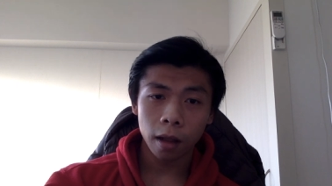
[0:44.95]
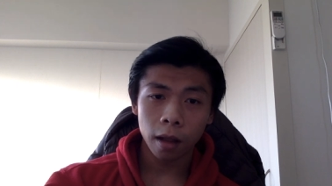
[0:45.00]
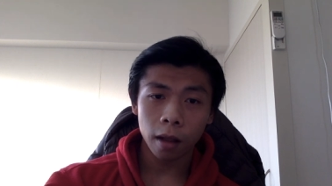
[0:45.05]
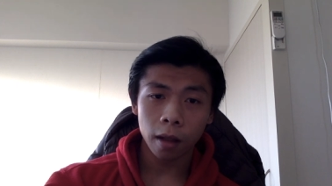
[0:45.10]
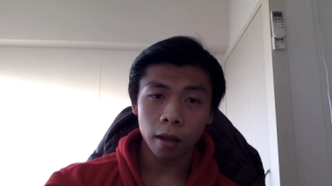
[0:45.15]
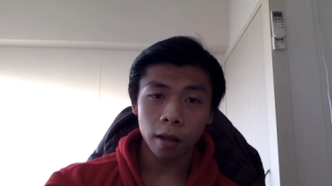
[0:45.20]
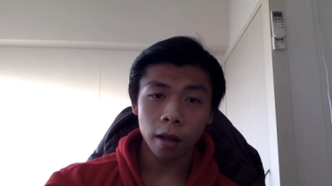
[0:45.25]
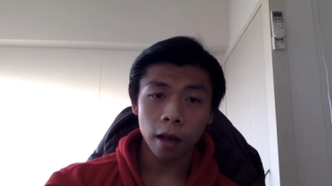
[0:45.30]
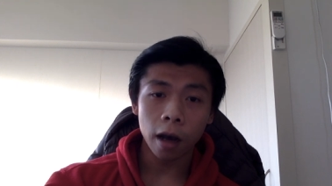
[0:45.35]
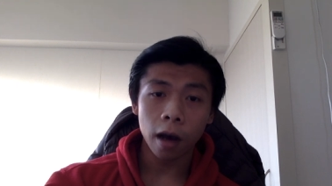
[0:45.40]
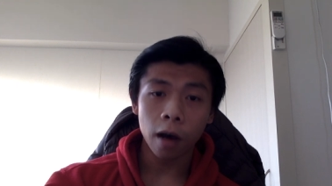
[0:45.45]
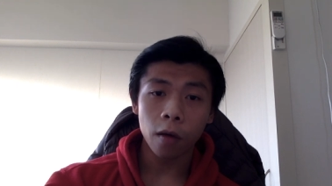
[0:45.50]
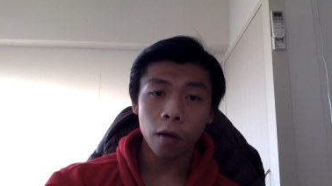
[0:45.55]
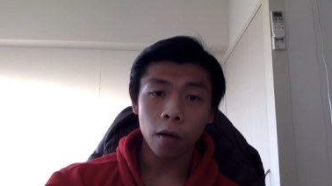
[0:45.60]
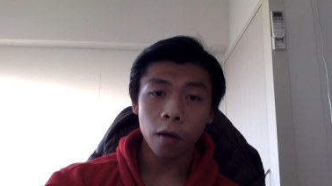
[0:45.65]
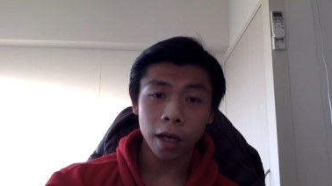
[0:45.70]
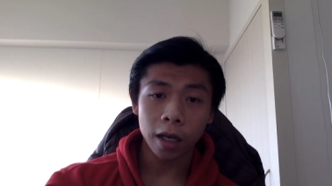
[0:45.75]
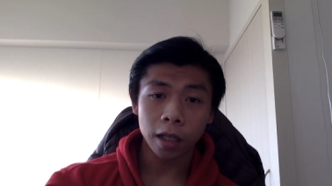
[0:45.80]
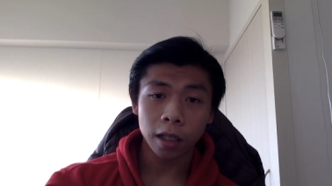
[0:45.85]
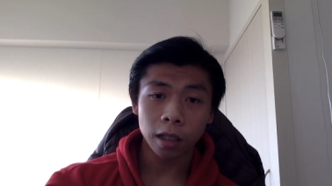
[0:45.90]
and thou
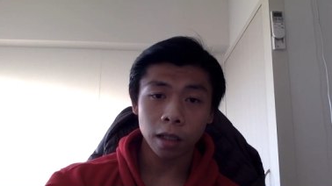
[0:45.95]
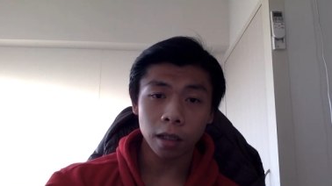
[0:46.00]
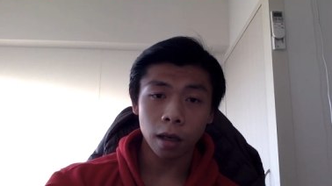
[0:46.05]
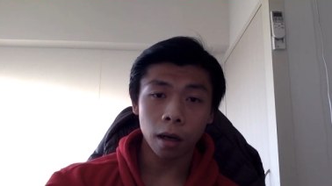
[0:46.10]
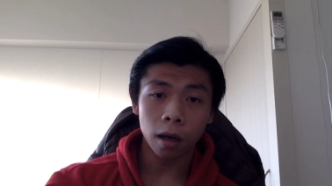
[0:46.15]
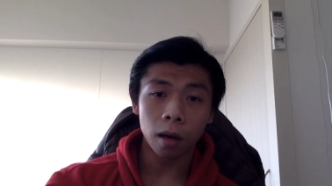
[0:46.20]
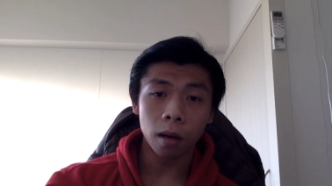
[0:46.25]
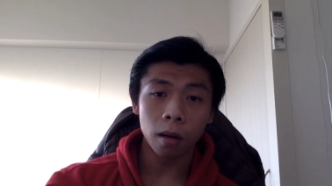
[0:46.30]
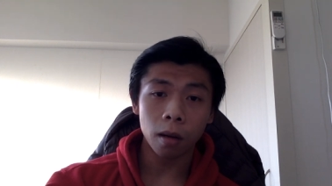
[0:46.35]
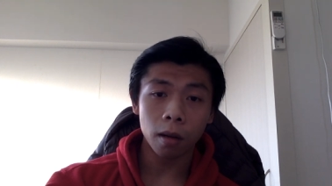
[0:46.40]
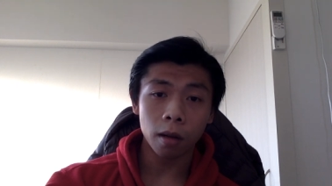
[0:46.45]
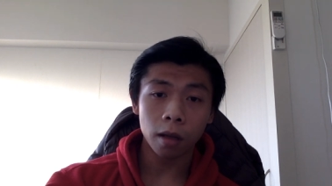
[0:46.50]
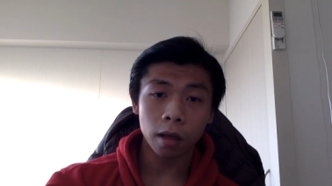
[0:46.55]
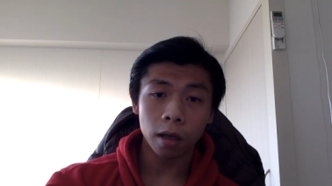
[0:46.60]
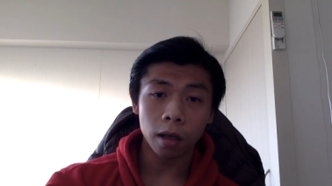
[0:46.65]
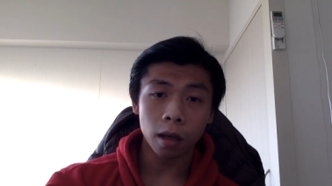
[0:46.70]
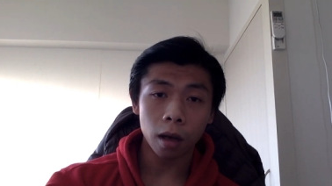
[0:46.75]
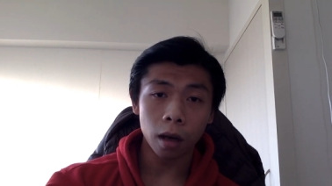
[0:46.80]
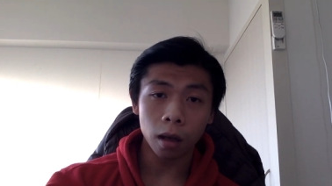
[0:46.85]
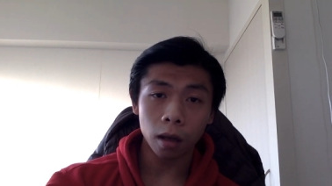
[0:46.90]
hast all
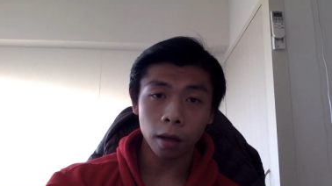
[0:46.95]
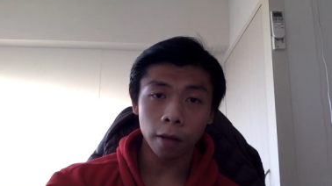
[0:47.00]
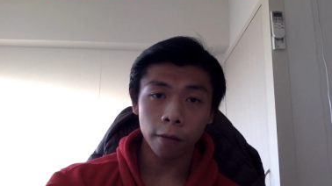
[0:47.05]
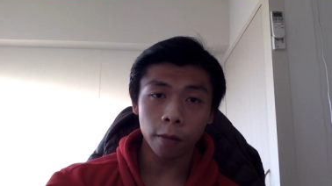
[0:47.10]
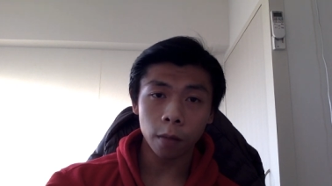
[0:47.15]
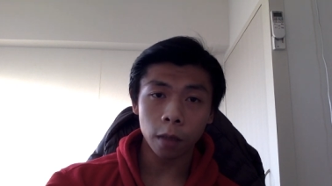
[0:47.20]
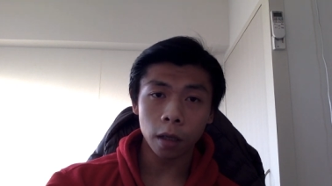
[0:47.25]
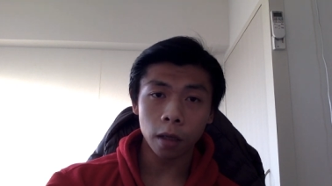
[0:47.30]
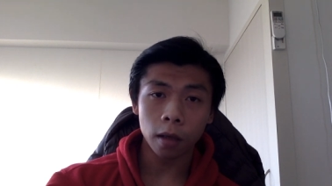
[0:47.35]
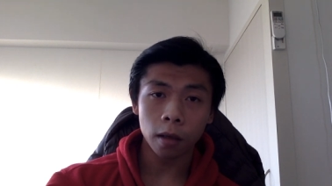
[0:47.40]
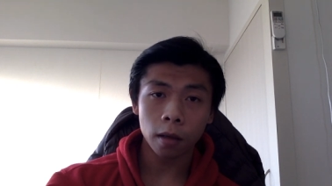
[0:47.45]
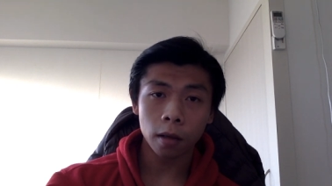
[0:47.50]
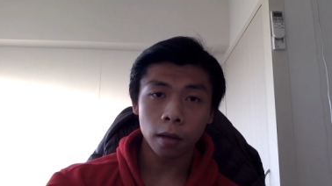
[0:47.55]
the all of me.